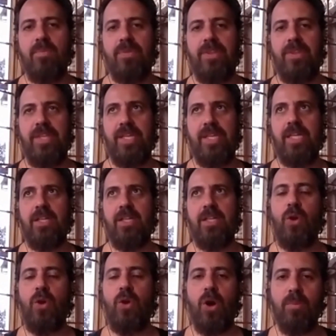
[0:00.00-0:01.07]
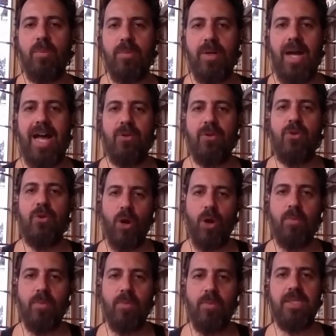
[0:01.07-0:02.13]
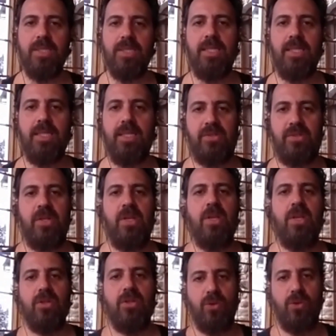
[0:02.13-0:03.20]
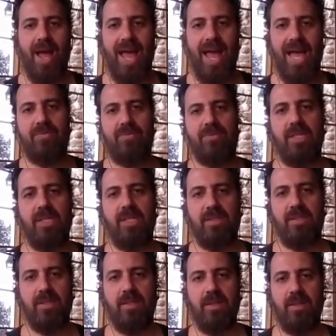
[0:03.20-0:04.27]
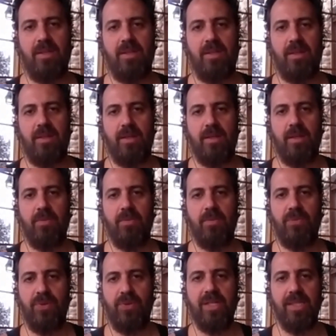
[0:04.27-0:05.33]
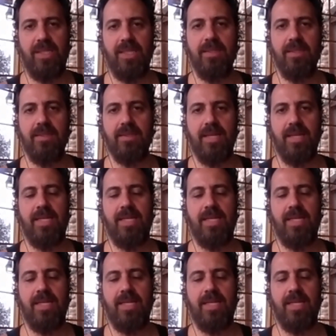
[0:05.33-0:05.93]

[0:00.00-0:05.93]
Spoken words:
the normal, how normal it is to have these feelings and